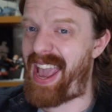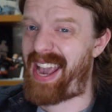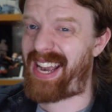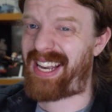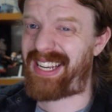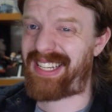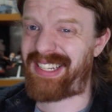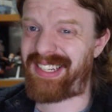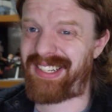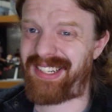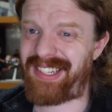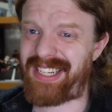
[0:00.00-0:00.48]

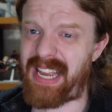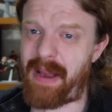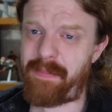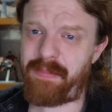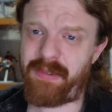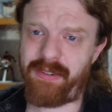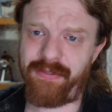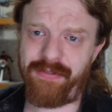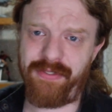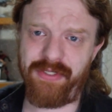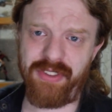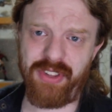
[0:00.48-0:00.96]

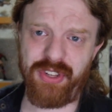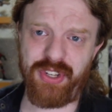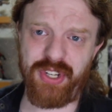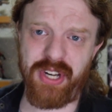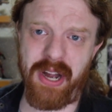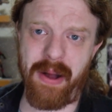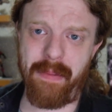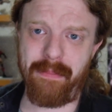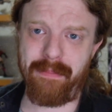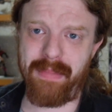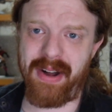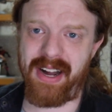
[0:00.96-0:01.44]
except for the
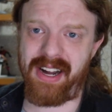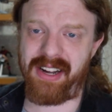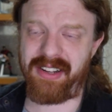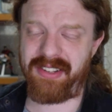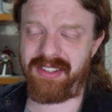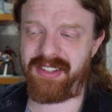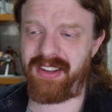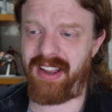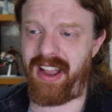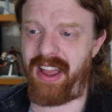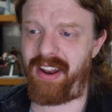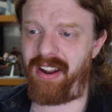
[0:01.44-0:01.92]
Jump
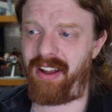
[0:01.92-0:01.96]
Master.